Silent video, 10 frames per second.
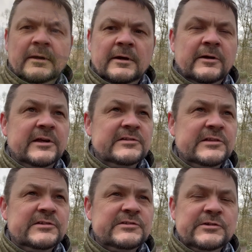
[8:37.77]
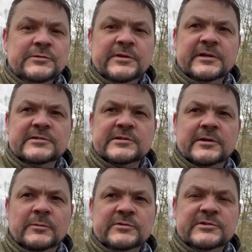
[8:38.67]
Okay, so there's 2 things that I
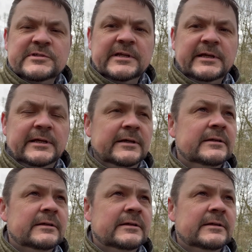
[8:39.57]
wanted to hear.